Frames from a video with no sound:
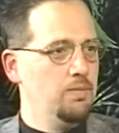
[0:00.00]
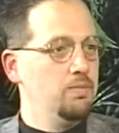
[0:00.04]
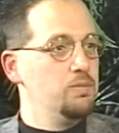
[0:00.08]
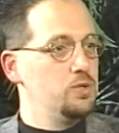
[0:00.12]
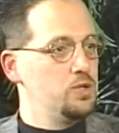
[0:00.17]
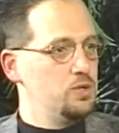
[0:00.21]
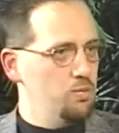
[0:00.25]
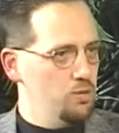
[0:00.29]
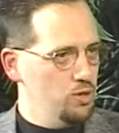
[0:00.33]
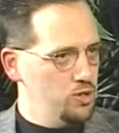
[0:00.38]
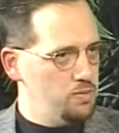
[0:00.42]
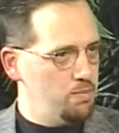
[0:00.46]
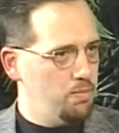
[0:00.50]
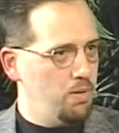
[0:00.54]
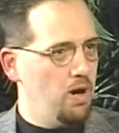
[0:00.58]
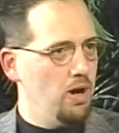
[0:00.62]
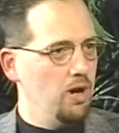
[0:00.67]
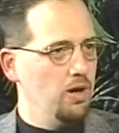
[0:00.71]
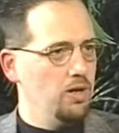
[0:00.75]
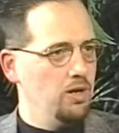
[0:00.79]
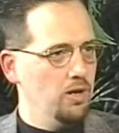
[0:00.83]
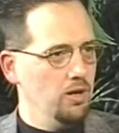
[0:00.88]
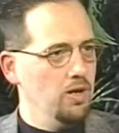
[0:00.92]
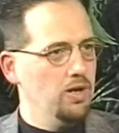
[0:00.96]
Smush
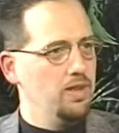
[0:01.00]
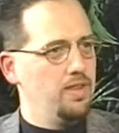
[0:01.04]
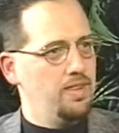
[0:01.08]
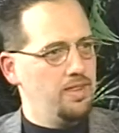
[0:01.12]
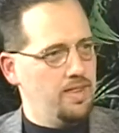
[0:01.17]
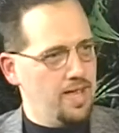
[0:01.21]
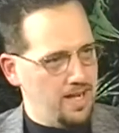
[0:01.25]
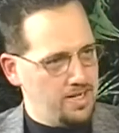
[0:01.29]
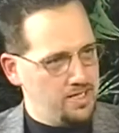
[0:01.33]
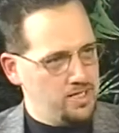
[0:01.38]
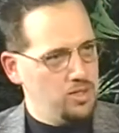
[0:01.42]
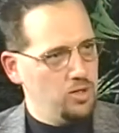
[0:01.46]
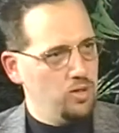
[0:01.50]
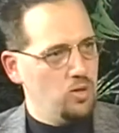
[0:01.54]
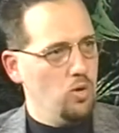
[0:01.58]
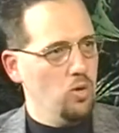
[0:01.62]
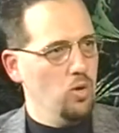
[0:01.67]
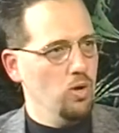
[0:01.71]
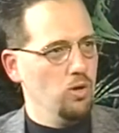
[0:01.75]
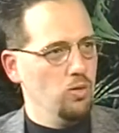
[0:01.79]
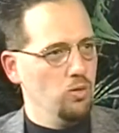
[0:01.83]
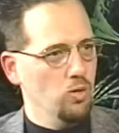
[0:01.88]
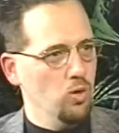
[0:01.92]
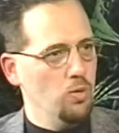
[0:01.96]
Parker, that's the
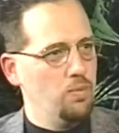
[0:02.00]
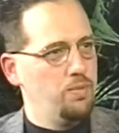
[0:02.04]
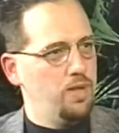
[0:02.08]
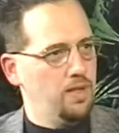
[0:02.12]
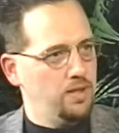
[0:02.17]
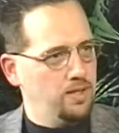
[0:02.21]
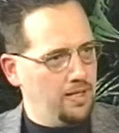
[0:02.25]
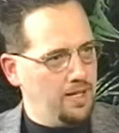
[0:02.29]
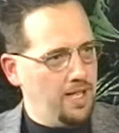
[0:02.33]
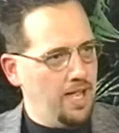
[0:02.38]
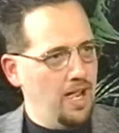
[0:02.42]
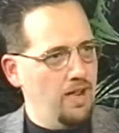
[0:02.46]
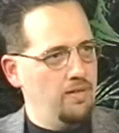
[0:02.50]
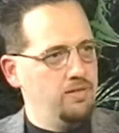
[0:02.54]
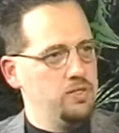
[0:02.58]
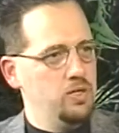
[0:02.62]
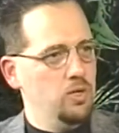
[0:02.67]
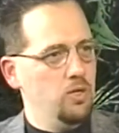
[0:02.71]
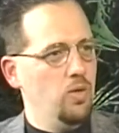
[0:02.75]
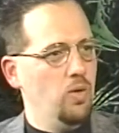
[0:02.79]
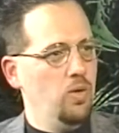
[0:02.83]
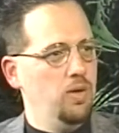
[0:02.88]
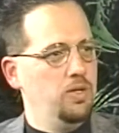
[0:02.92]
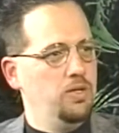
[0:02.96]
core group that the Cavs
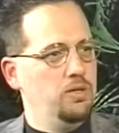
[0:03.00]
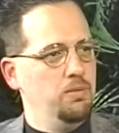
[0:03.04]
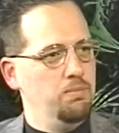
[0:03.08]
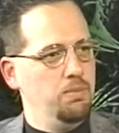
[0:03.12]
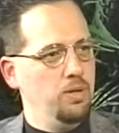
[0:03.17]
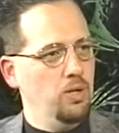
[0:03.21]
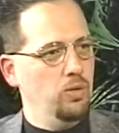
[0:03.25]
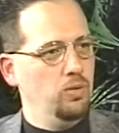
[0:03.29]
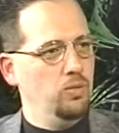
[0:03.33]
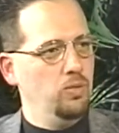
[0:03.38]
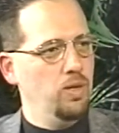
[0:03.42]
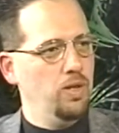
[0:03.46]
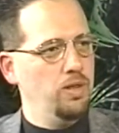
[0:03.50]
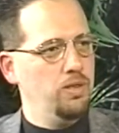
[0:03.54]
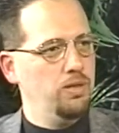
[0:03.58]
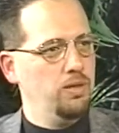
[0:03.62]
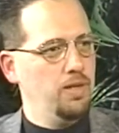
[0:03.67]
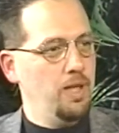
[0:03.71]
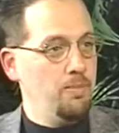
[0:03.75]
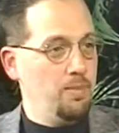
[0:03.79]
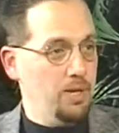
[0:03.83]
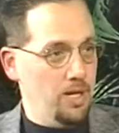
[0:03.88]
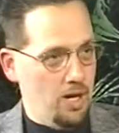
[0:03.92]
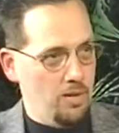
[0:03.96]
are going to build
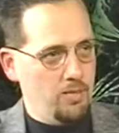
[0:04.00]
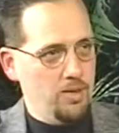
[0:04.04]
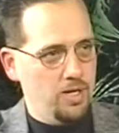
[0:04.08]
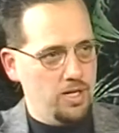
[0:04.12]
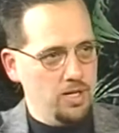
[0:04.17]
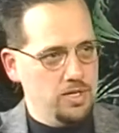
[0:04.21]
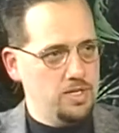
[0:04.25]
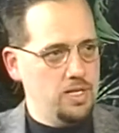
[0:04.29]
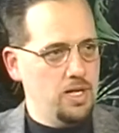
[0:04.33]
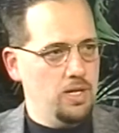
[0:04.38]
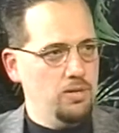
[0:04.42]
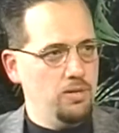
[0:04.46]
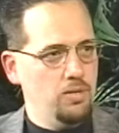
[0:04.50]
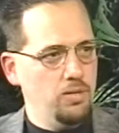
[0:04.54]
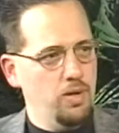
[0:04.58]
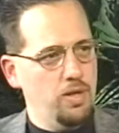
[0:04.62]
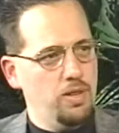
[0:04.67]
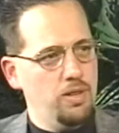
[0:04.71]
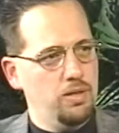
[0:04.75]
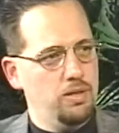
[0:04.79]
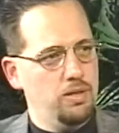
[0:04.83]
with and become a contender with?